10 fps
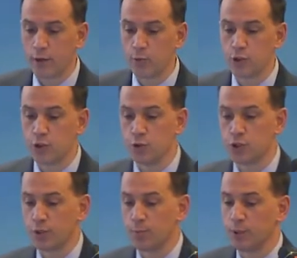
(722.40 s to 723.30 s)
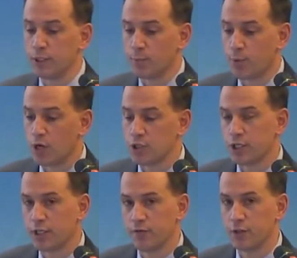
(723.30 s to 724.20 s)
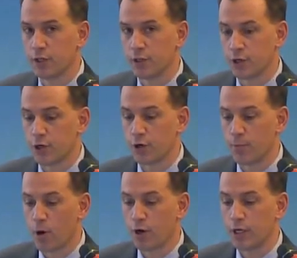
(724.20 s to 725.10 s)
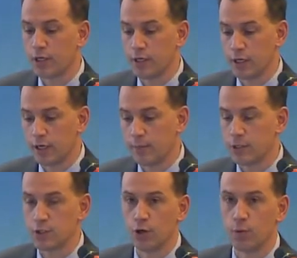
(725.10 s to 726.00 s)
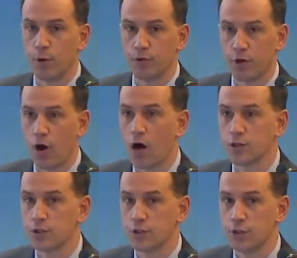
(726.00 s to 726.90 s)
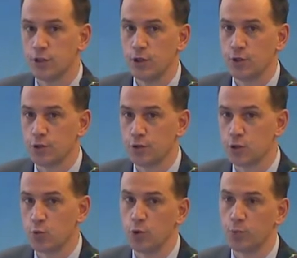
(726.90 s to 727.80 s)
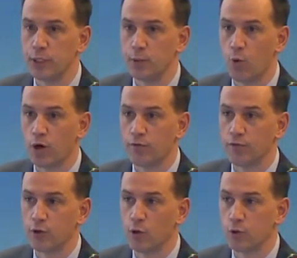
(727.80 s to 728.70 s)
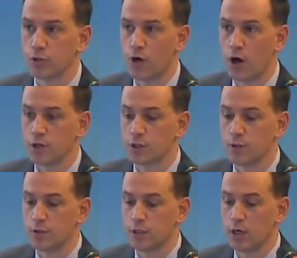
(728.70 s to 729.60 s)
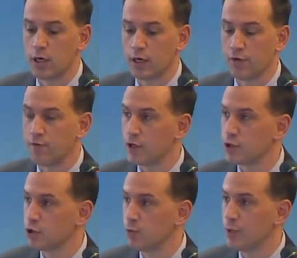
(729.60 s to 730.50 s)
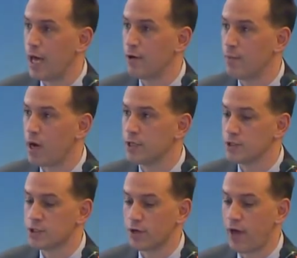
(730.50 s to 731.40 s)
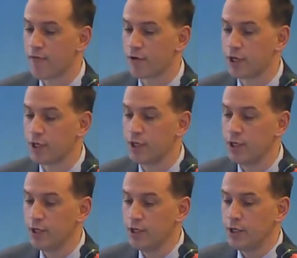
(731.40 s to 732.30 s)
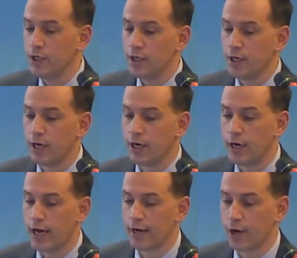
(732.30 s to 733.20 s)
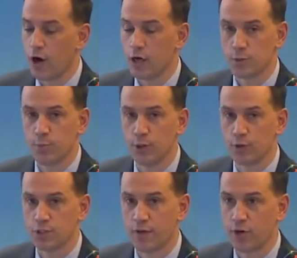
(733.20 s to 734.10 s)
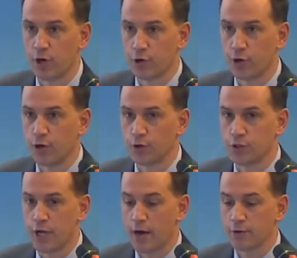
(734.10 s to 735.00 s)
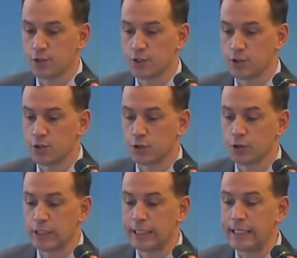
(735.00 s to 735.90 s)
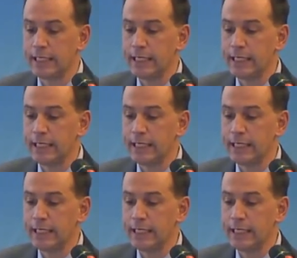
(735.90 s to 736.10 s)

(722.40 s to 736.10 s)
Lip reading: choose to complete the project given the current market? It's all about the cost. So this will be one of the lowest cost conventional platinum mines in South Africa at a cost below $700 an ounce. Certainly,